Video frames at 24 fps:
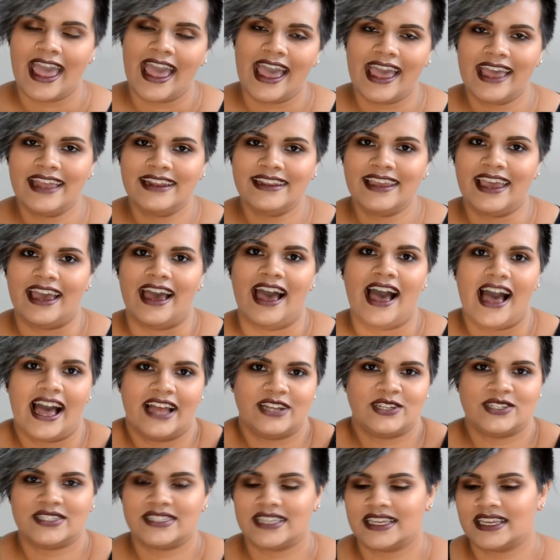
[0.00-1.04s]
and yeah, I
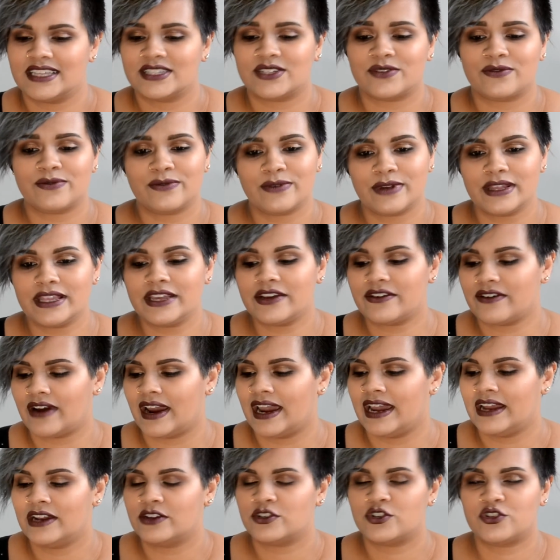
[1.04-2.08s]
just think it's a really
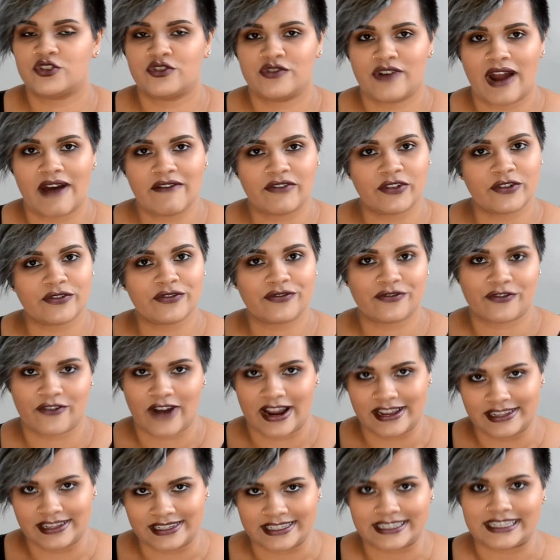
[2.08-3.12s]
great
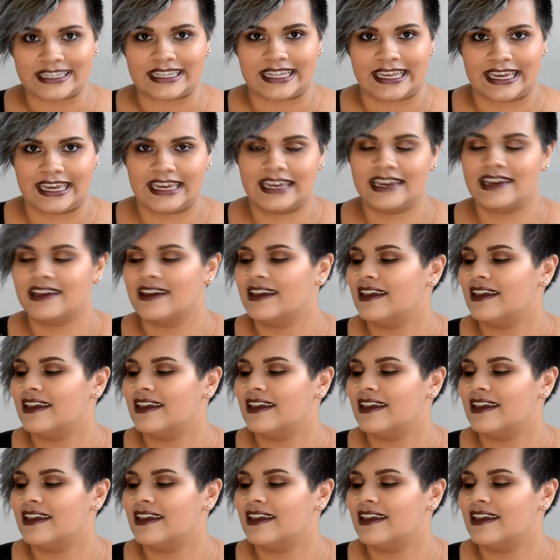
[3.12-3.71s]
travel-friendly